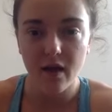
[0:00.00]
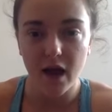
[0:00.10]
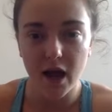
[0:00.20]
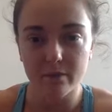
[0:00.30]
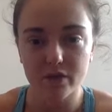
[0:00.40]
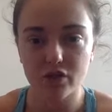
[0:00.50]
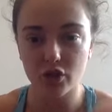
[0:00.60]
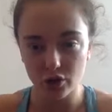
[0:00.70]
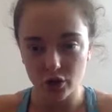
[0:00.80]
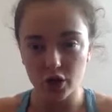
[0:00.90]
Because um,
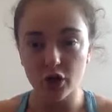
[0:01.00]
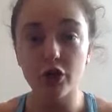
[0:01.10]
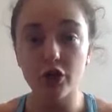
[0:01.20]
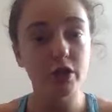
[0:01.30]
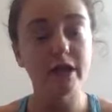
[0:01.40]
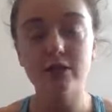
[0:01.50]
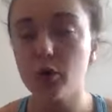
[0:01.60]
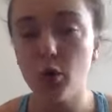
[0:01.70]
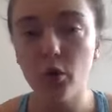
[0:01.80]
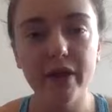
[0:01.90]
okay. so, it's
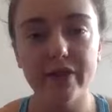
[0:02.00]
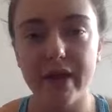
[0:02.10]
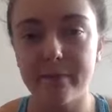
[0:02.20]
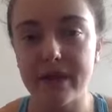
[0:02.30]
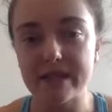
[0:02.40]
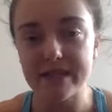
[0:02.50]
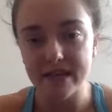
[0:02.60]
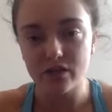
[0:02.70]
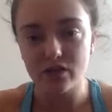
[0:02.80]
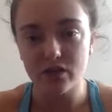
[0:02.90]
all that that means
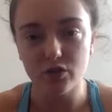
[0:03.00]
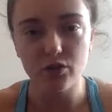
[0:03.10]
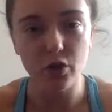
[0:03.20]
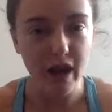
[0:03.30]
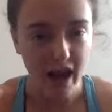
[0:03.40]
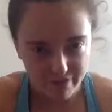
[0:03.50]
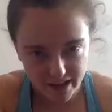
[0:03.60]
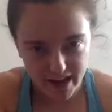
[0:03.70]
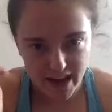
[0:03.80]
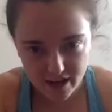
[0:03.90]
is you don't have
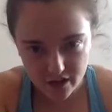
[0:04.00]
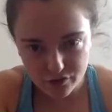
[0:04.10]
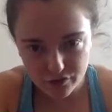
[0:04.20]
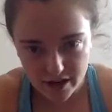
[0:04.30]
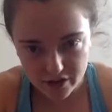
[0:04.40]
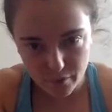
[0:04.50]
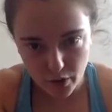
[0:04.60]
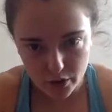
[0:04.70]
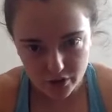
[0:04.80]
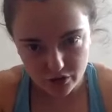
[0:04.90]
that end range of
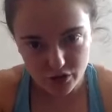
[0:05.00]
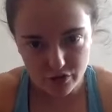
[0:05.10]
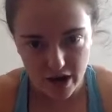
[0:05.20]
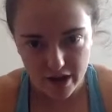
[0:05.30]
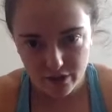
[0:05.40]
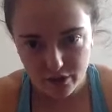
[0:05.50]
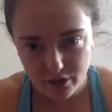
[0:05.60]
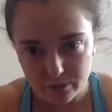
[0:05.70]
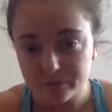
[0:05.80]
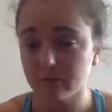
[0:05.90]
motion strength.
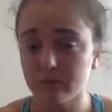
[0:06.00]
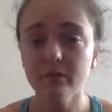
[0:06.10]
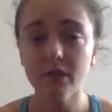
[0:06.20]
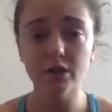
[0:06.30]
Yeah.